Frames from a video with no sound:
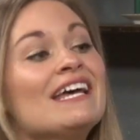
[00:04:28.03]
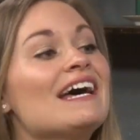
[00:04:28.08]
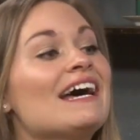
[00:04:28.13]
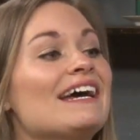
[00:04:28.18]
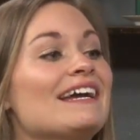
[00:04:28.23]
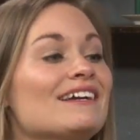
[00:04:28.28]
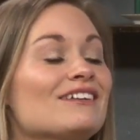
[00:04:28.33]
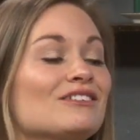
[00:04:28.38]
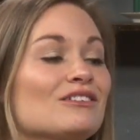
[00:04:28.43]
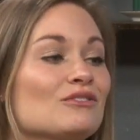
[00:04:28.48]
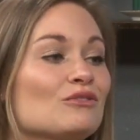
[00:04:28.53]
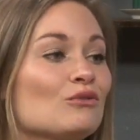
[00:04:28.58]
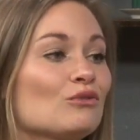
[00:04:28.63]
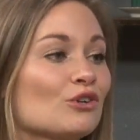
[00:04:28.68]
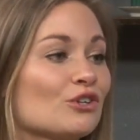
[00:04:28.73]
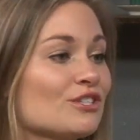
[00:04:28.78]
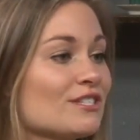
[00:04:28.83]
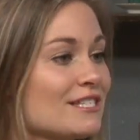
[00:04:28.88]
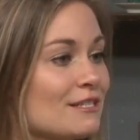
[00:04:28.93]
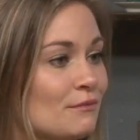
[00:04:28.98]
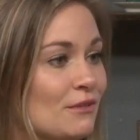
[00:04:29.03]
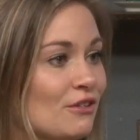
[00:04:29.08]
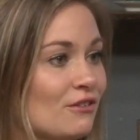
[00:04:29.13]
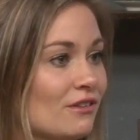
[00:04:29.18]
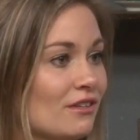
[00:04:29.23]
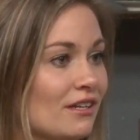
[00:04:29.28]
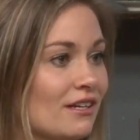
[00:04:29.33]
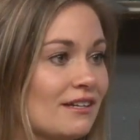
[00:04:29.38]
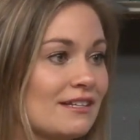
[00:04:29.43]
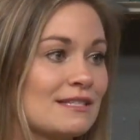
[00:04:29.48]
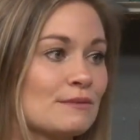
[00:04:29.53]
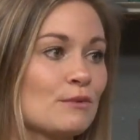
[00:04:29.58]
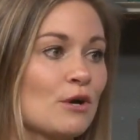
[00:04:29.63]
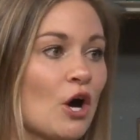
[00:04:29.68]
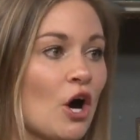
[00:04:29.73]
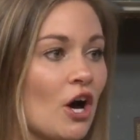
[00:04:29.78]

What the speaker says: and learn some new things, but